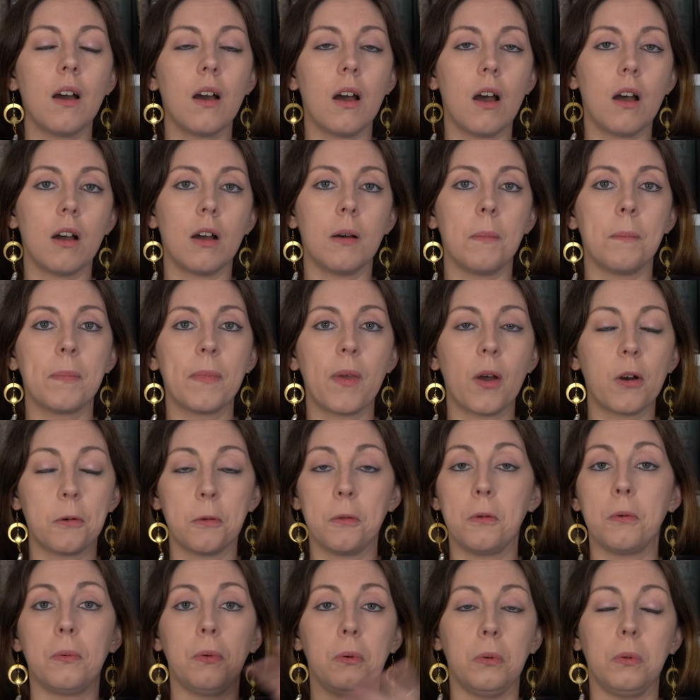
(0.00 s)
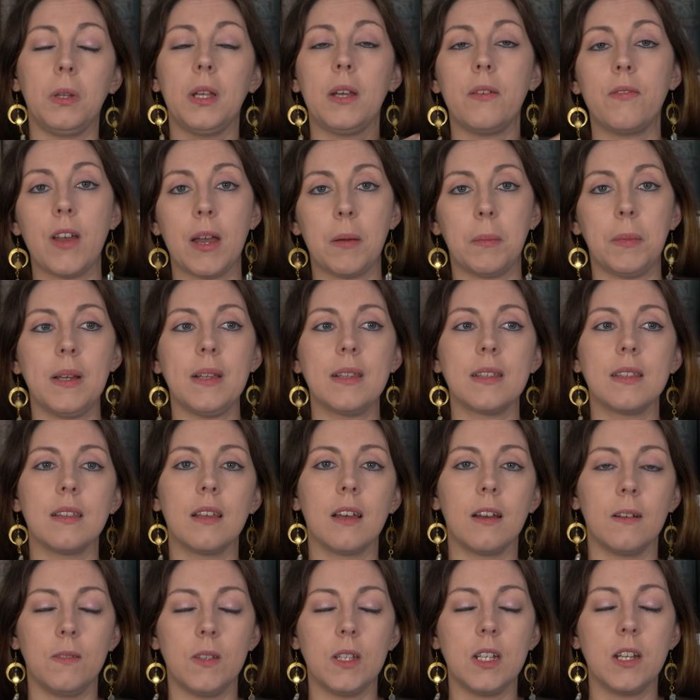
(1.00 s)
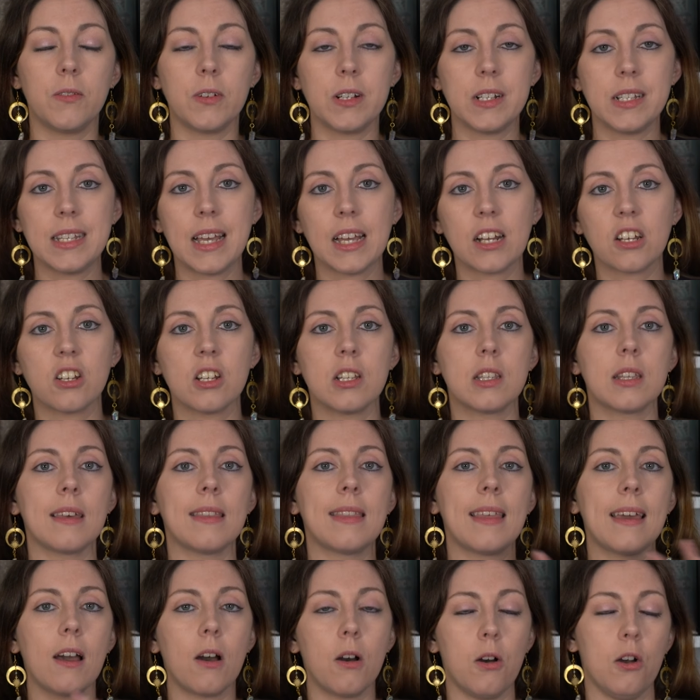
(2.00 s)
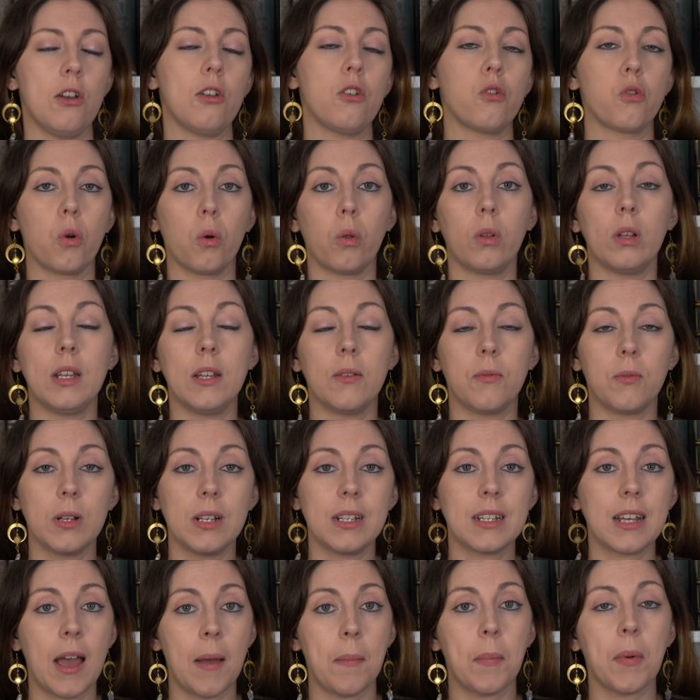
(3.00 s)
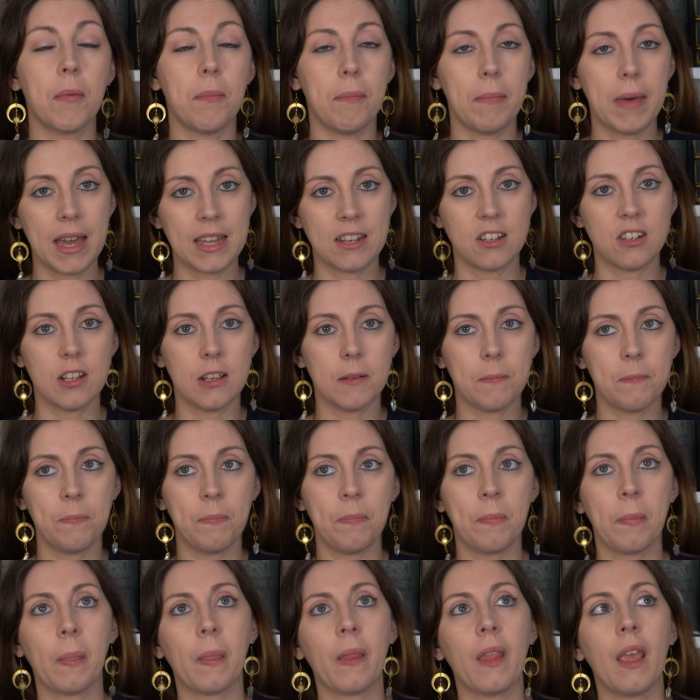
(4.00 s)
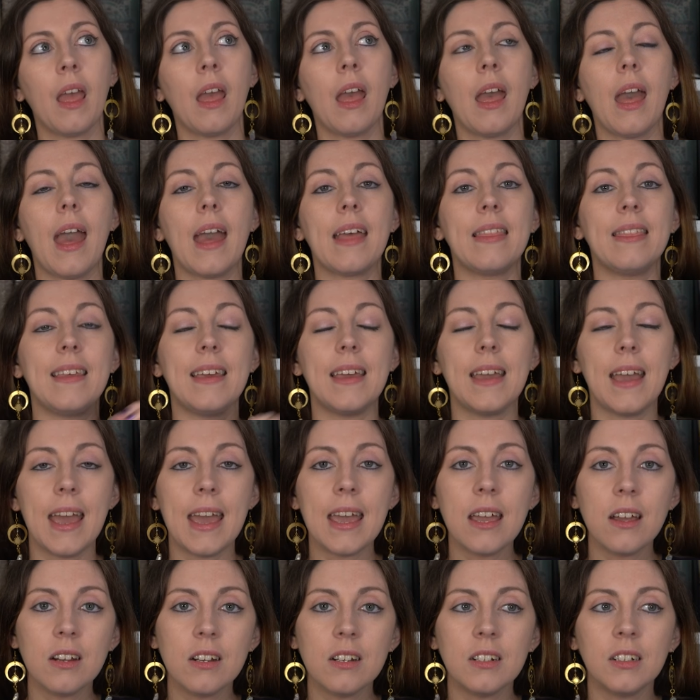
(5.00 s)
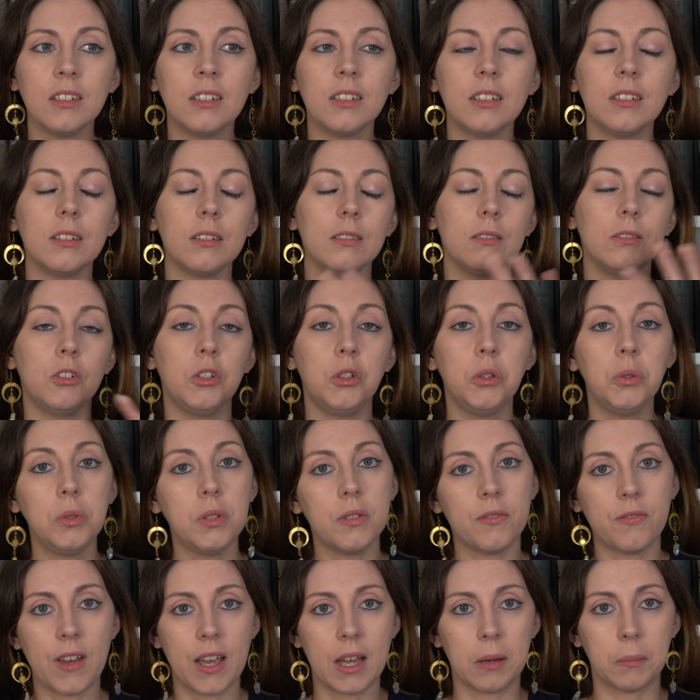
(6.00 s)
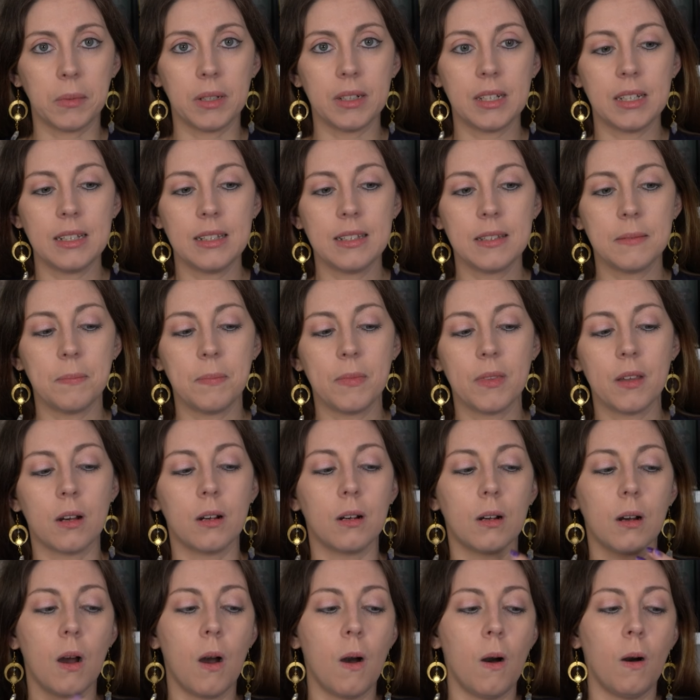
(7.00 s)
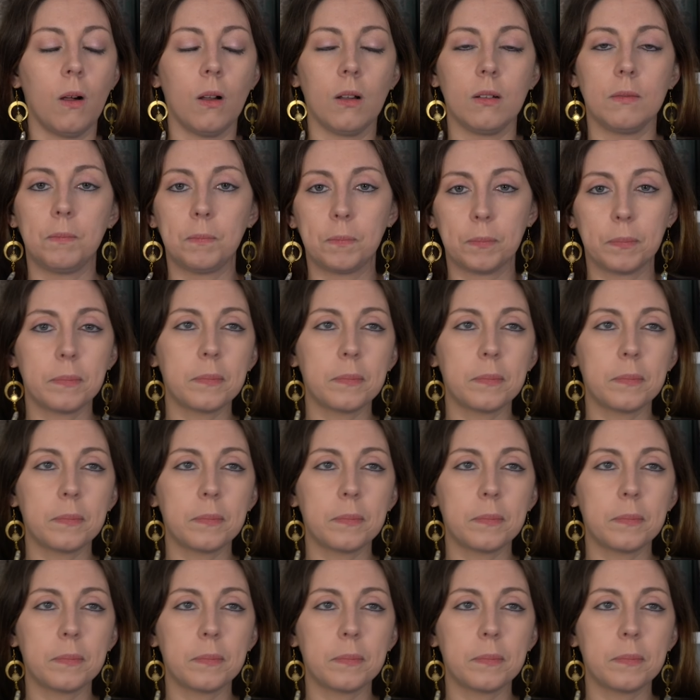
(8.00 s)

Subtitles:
are the ruling families of the different sections, and they all control a different type of magic. And the heirs to the families are all